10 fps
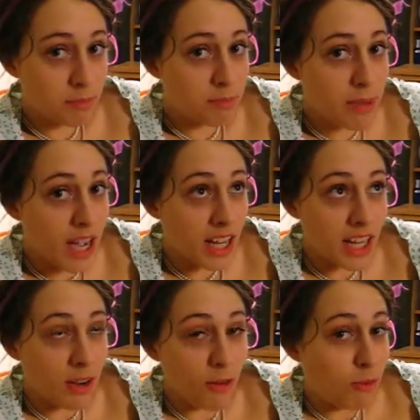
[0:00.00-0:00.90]
But
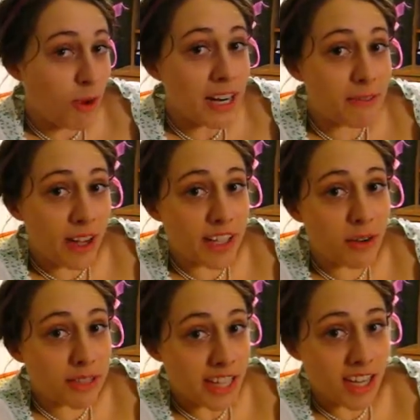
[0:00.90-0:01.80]
what if I
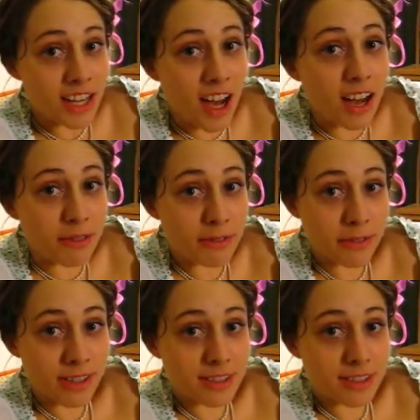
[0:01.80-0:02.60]
don't get enough?